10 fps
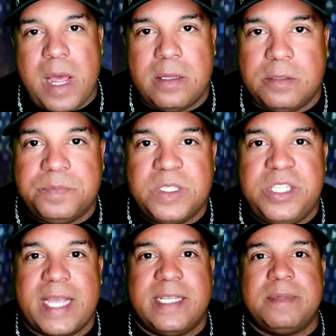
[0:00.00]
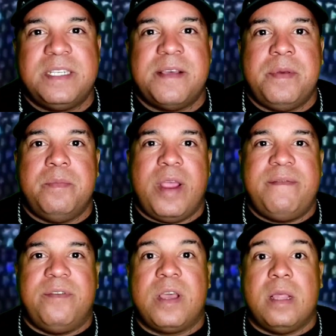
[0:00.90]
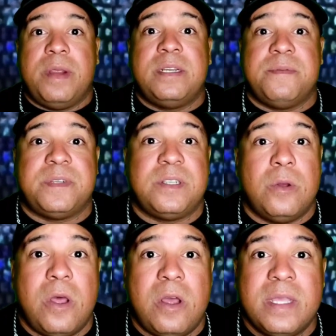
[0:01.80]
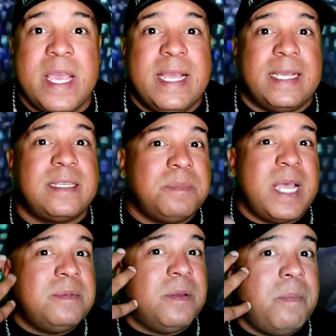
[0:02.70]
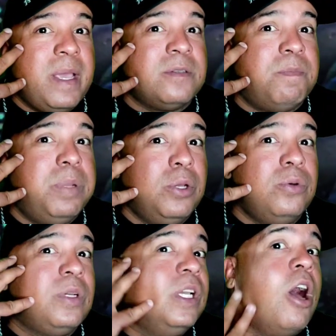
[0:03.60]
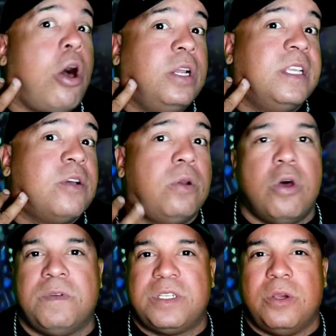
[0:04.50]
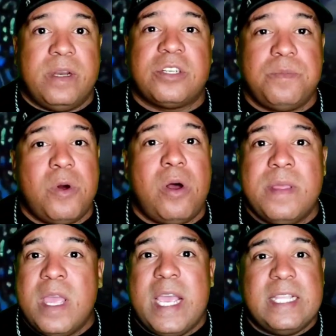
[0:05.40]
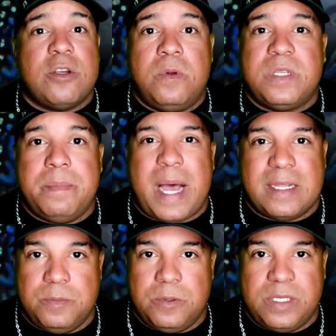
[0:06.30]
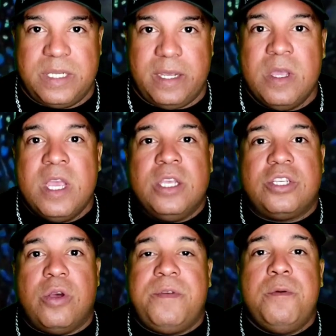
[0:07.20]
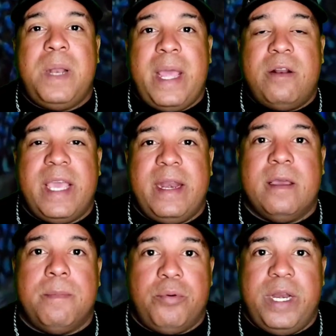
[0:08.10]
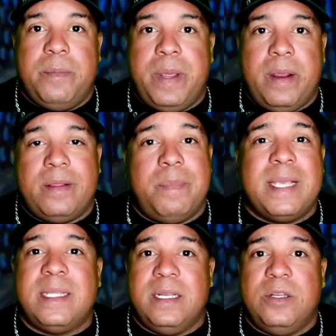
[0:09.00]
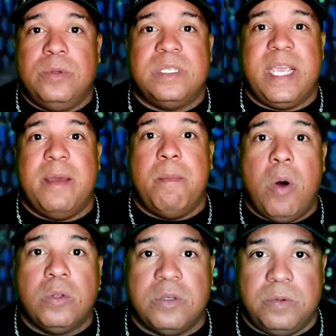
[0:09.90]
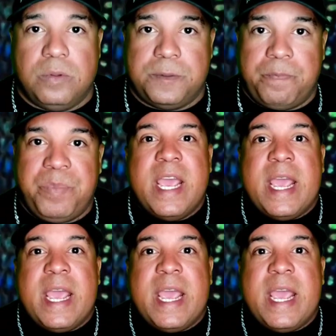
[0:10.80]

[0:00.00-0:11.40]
the problem. Jack Dempseys have been bred for coloration for so long that sometimes the male's blue Are, is all over. So if they're small, it's almost impossible to tell. So if you plan on getting a breeding pair, the best thing to do is to get multiples.